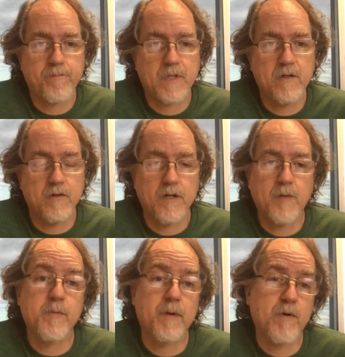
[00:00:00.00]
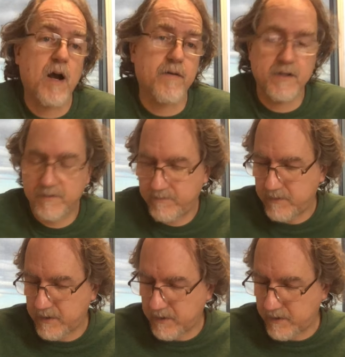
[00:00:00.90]
or help you make progress.
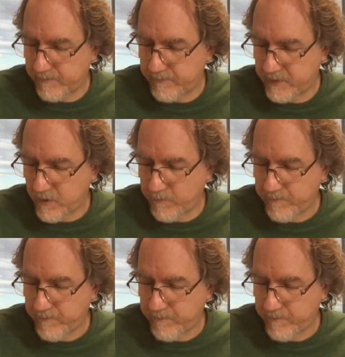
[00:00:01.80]
So